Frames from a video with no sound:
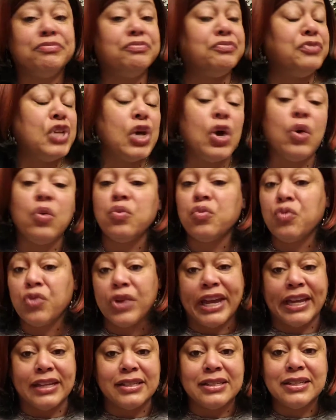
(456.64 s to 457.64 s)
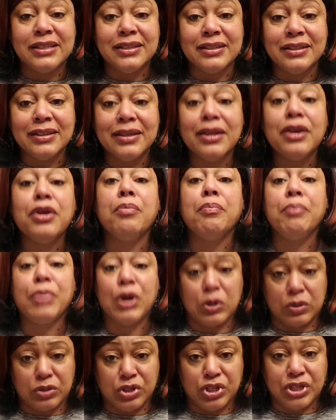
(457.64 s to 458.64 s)
Don't rent,
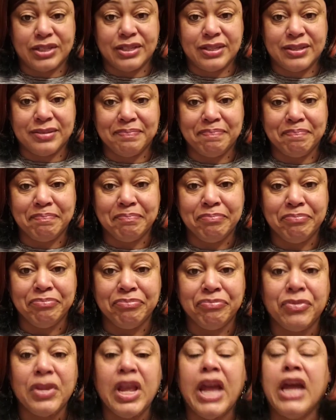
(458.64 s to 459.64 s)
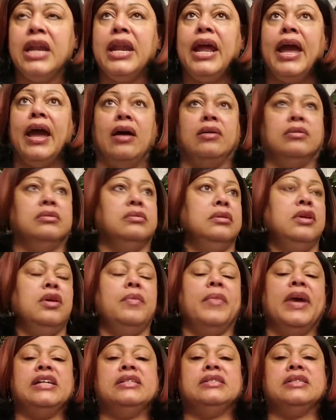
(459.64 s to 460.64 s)
purchase. Now, you
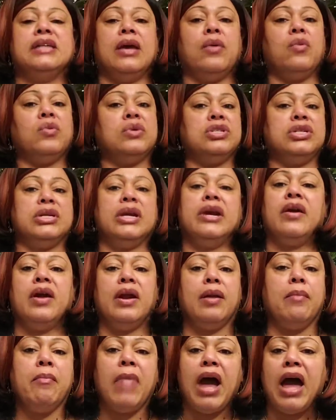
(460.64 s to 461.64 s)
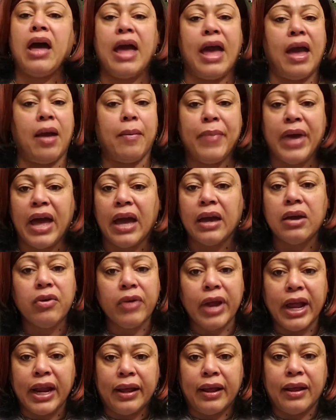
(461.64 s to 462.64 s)
may say, well, Sharon, I have bad
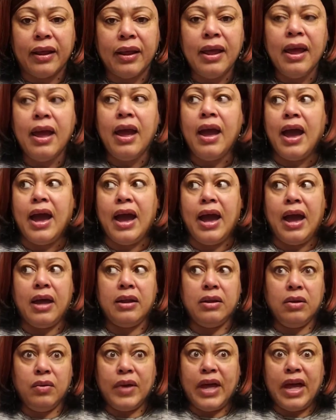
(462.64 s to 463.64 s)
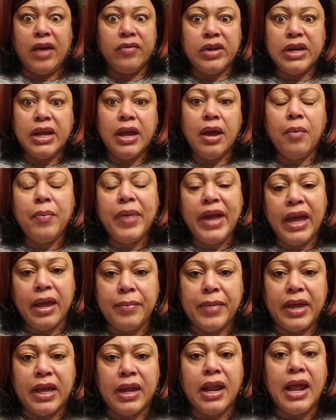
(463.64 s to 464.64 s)
credit. I don't have a down
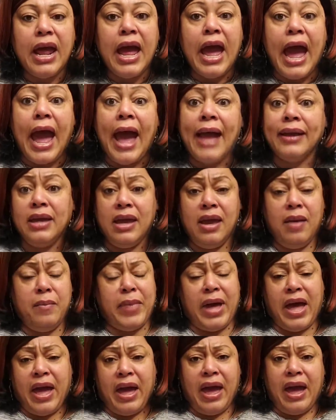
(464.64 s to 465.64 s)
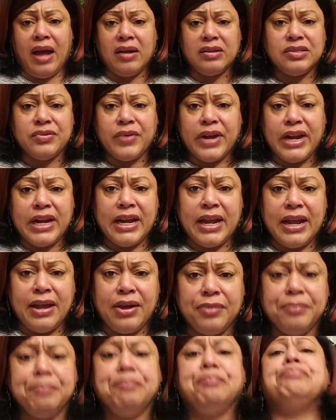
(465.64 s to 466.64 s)
payment. I can't buy a house right now.